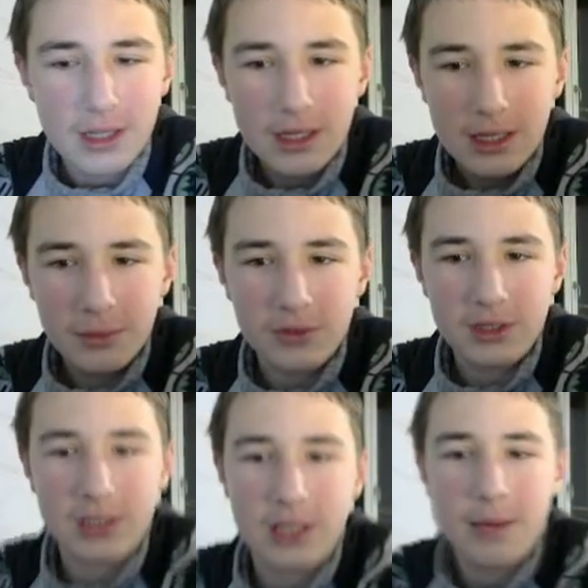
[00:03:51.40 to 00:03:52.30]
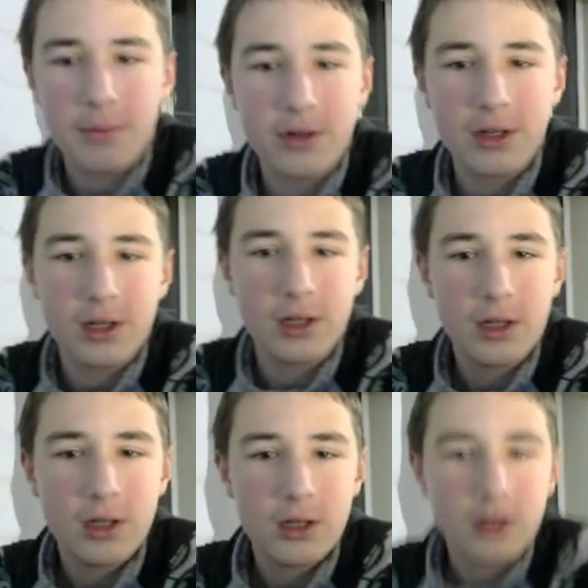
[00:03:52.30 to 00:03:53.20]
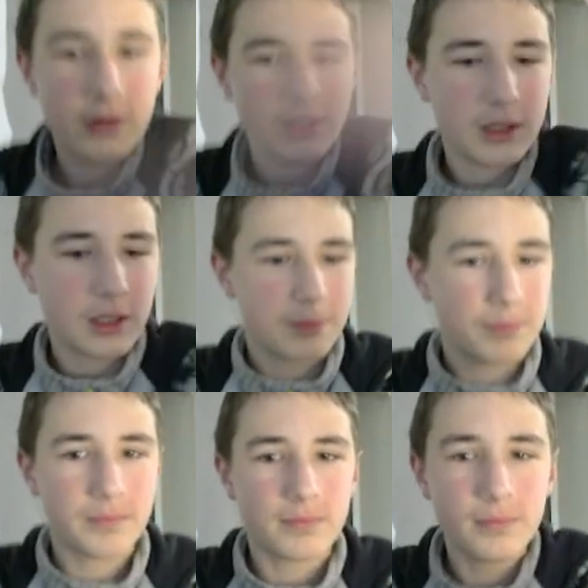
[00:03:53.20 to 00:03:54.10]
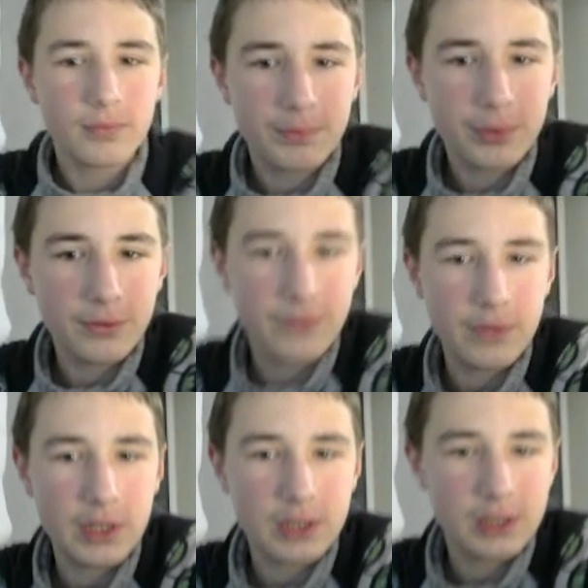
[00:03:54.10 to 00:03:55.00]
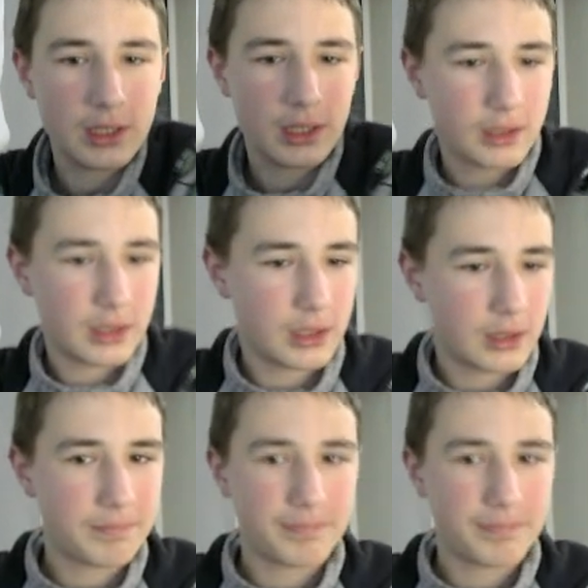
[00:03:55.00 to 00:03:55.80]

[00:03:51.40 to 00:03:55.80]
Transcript: Let me fix the camera. All right, that's perfect. Yep.